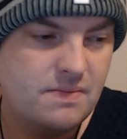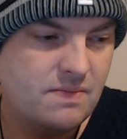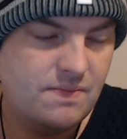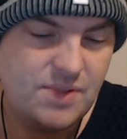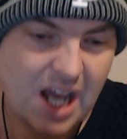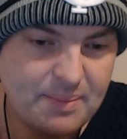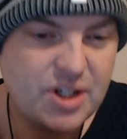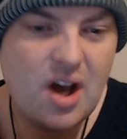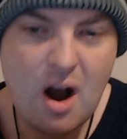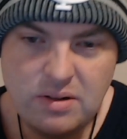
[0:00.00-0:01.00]
Time to
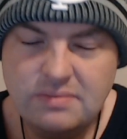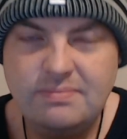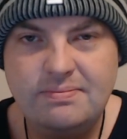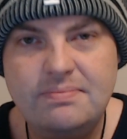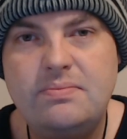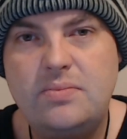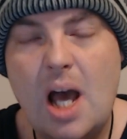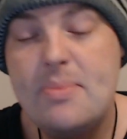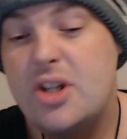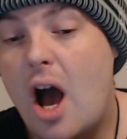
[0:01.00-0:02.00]
go.
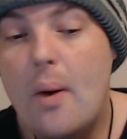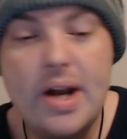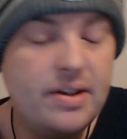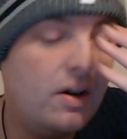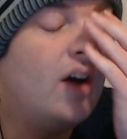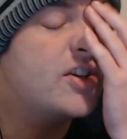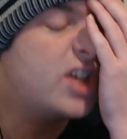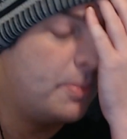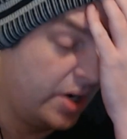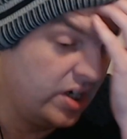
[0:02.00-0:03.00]
Time to go. And honestly,
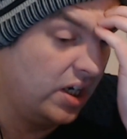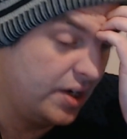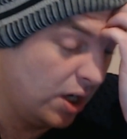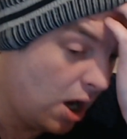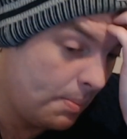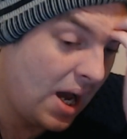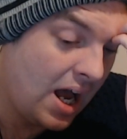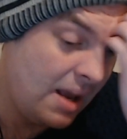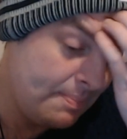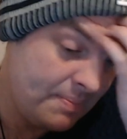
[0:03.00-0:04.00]
we're going to learn a lot about
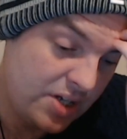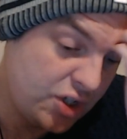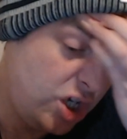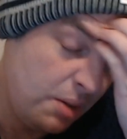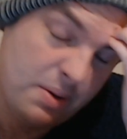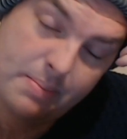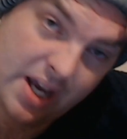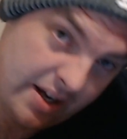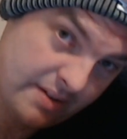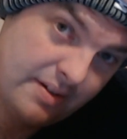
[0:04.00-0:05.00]
him as a human
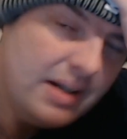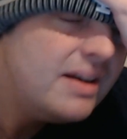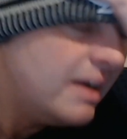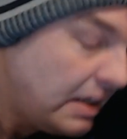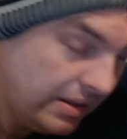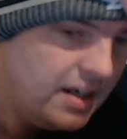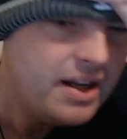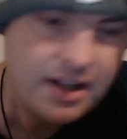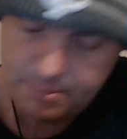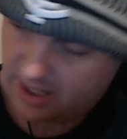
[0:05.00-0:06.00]
being,
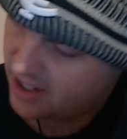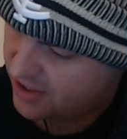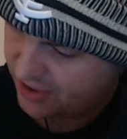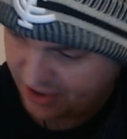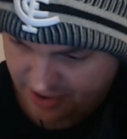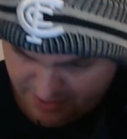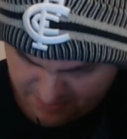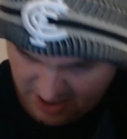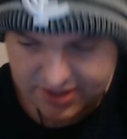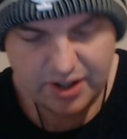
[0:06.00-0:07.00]
because
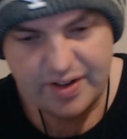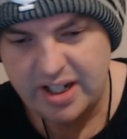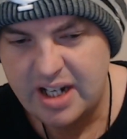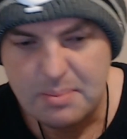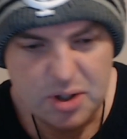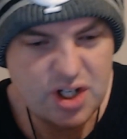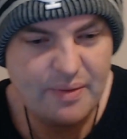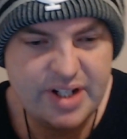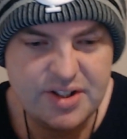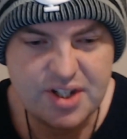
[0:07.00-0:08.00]
I don't think you need much
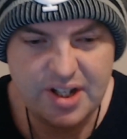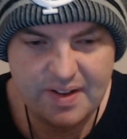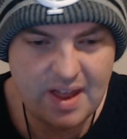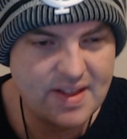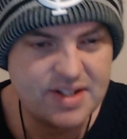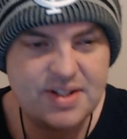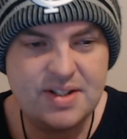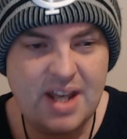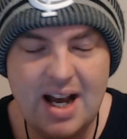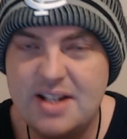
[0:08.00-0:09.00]
evidence to know that this
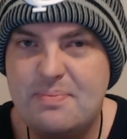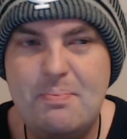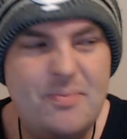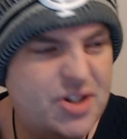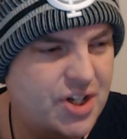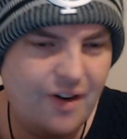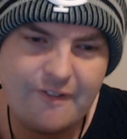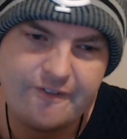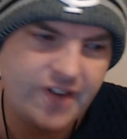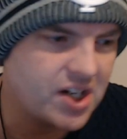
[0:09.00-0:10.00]
guy's so
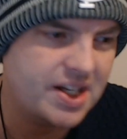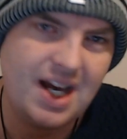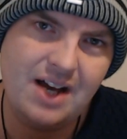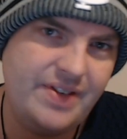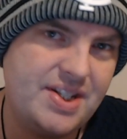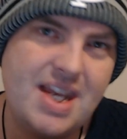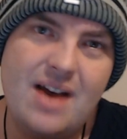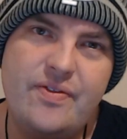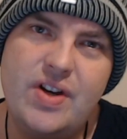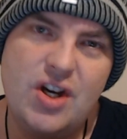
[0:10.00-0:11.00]
fucking out of his
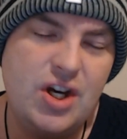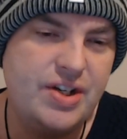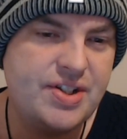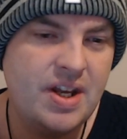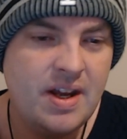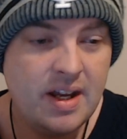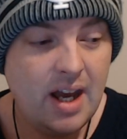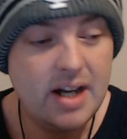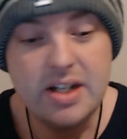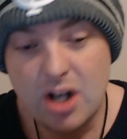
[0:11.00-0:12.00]
depth, it hurts.
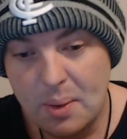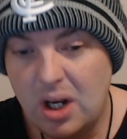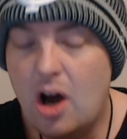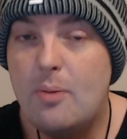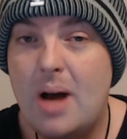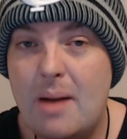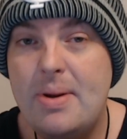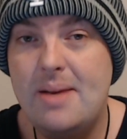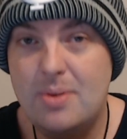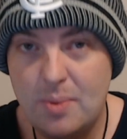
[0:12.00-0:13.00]
And you know a lot about
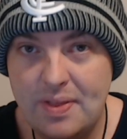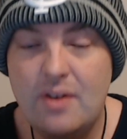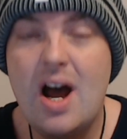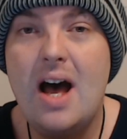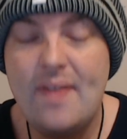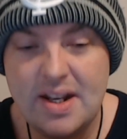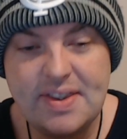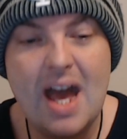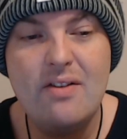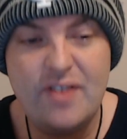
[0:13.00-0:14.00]
people when they're out of their
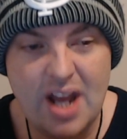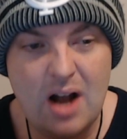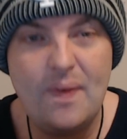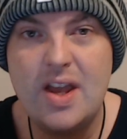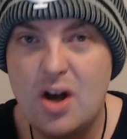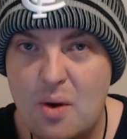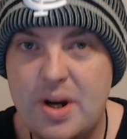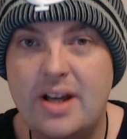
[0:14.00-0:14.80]
depth and how they own it,